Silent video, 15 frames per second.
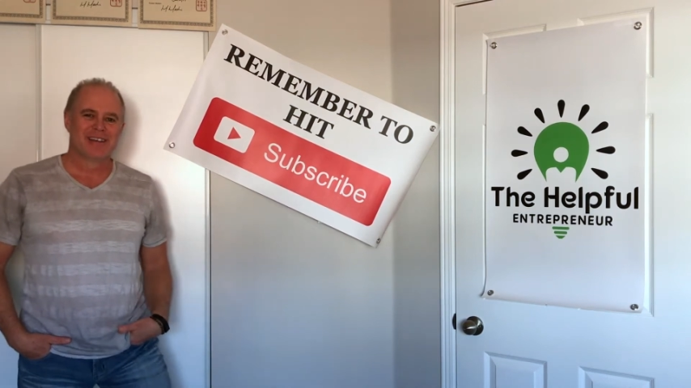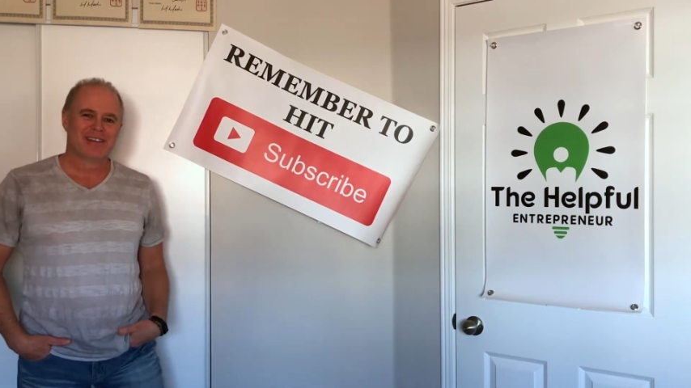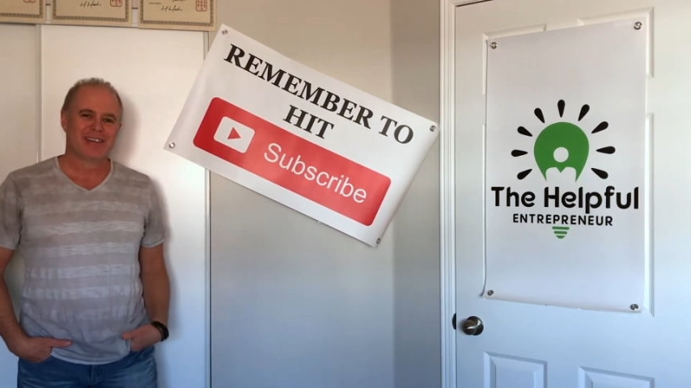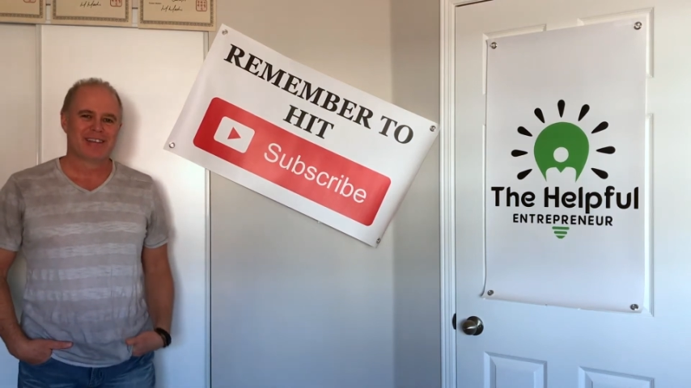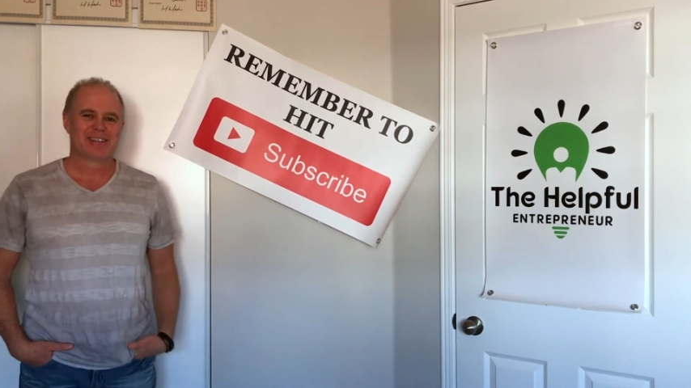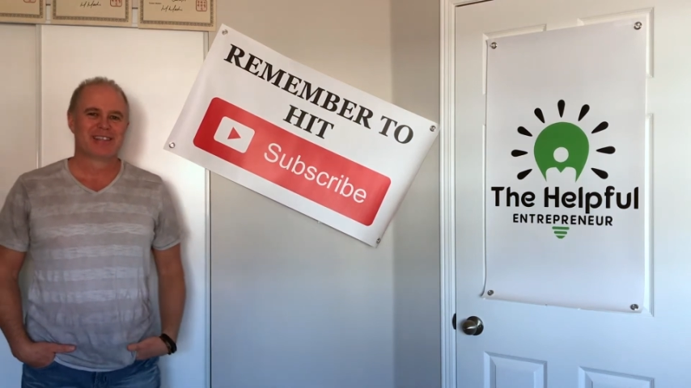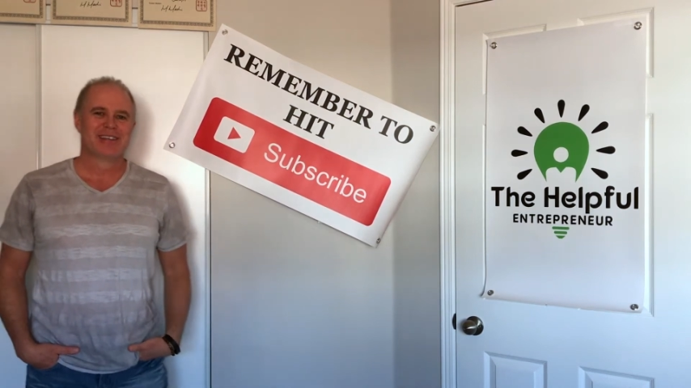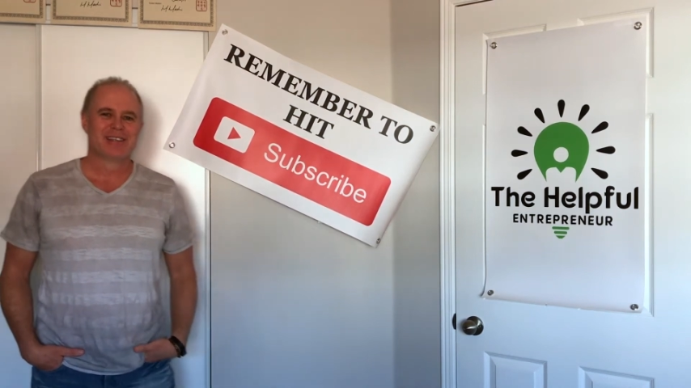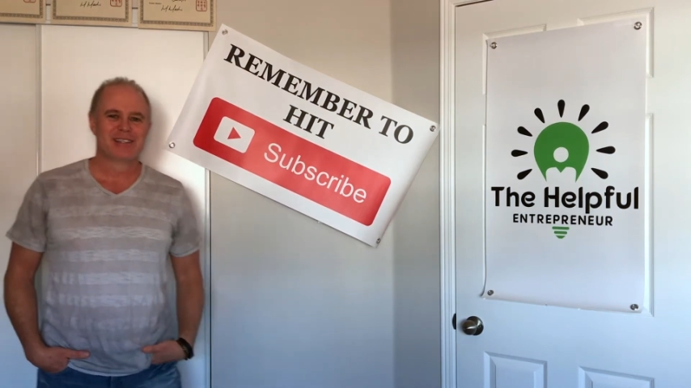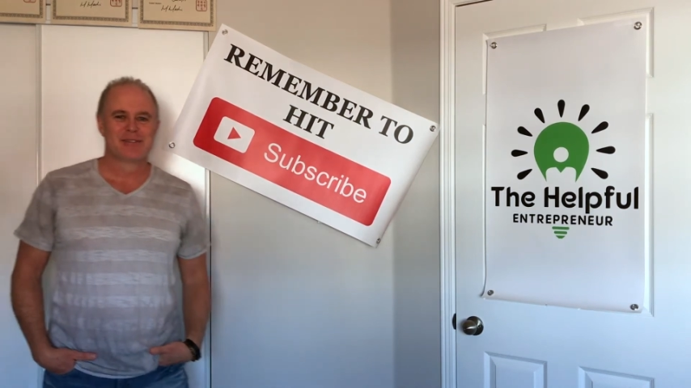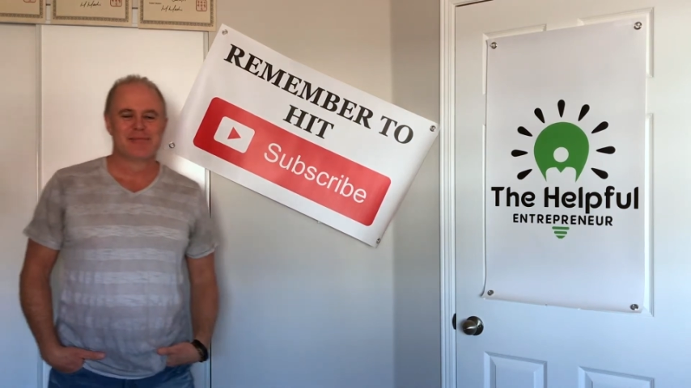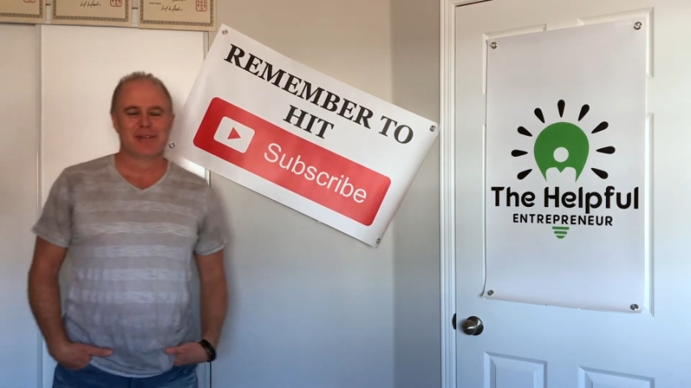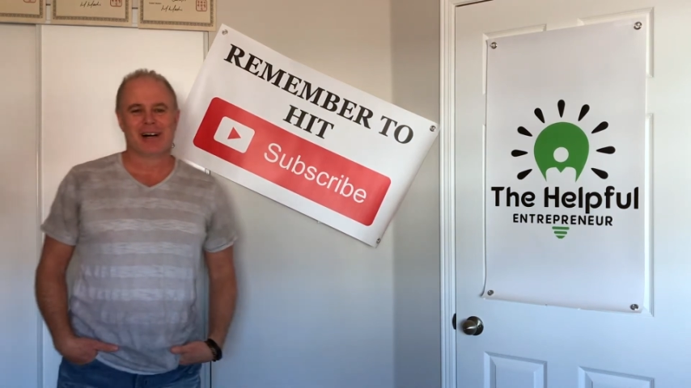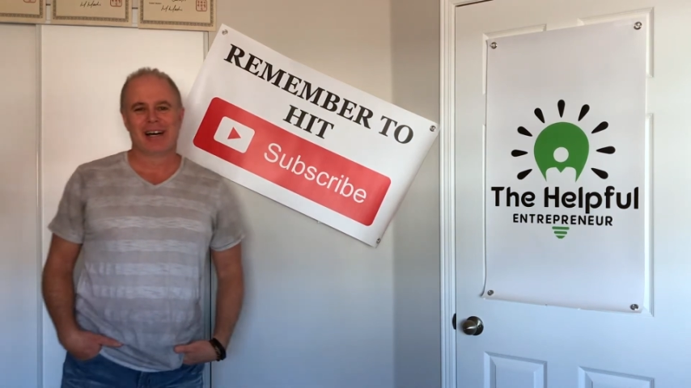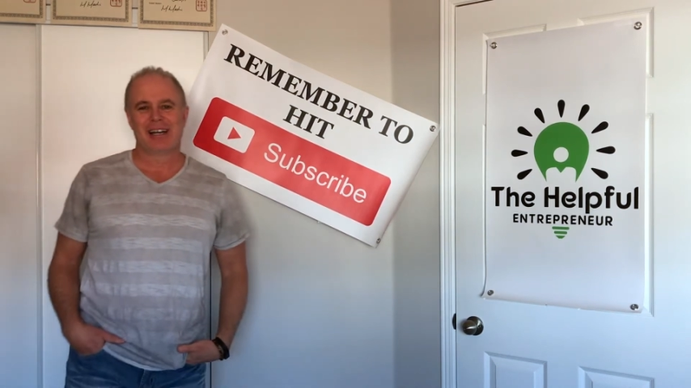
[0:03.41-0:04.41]
This
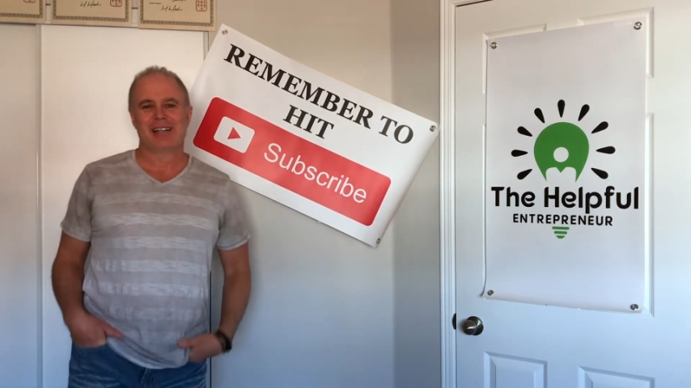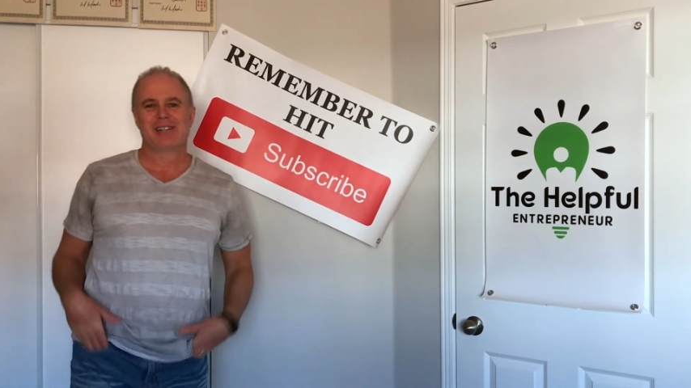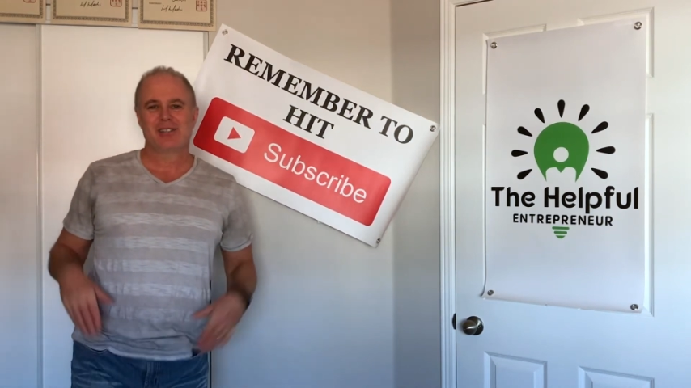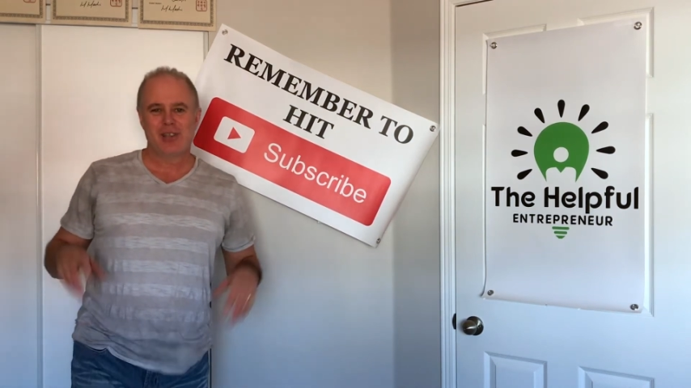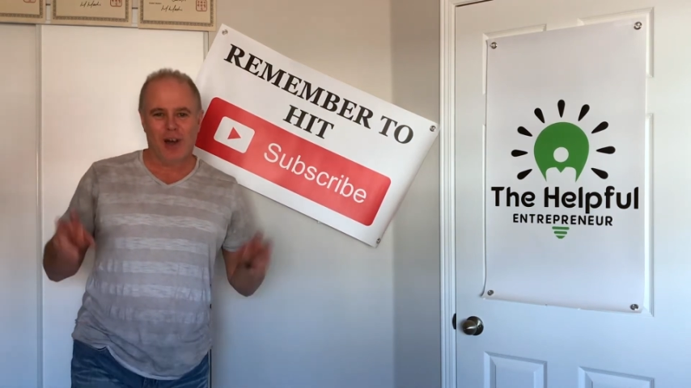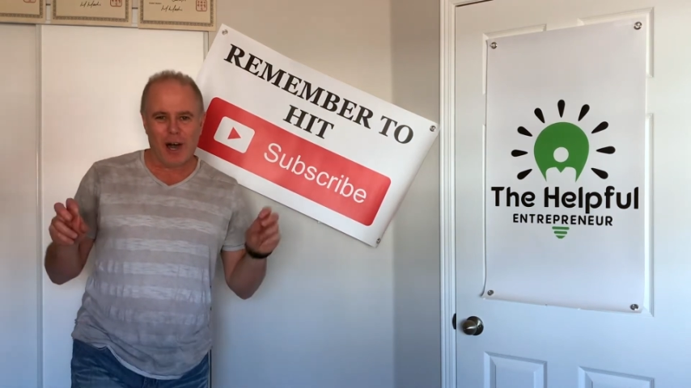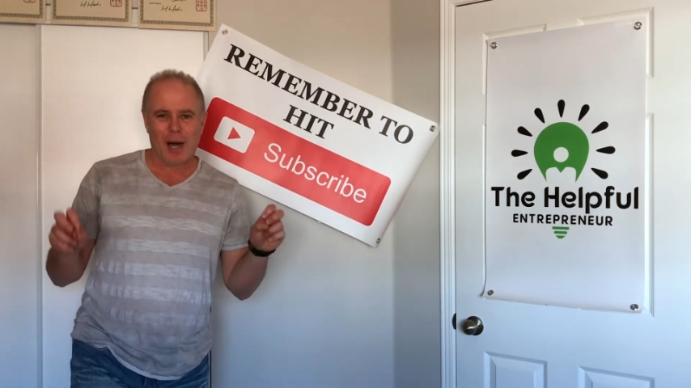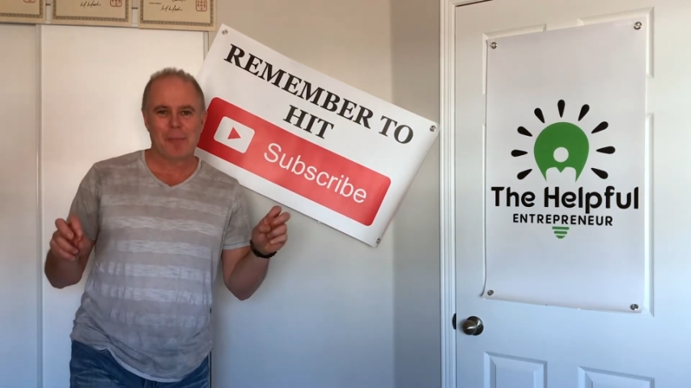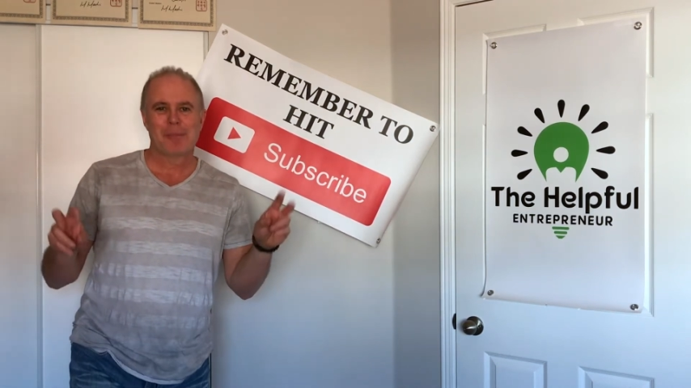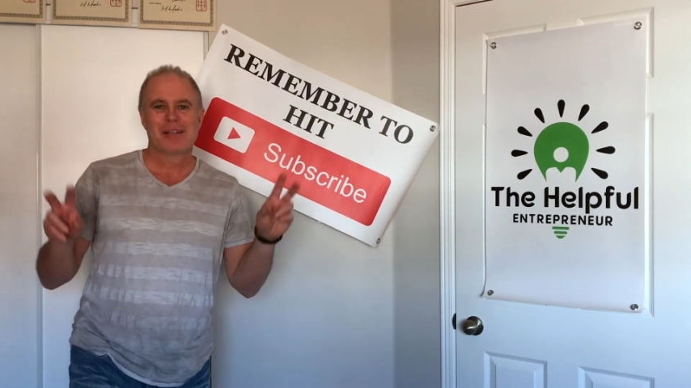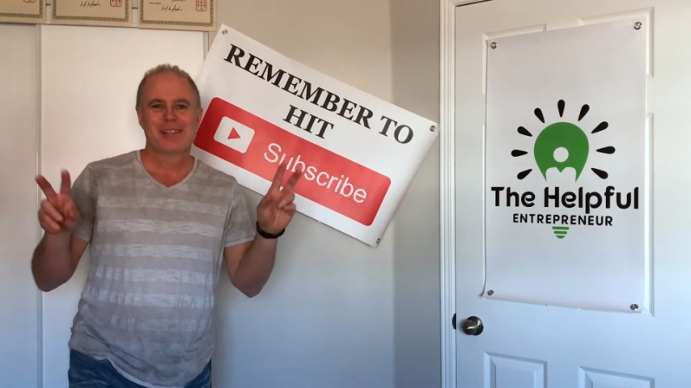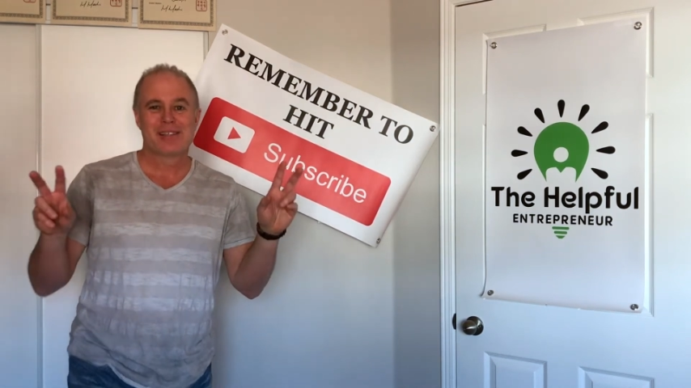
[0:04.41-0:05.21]
is my top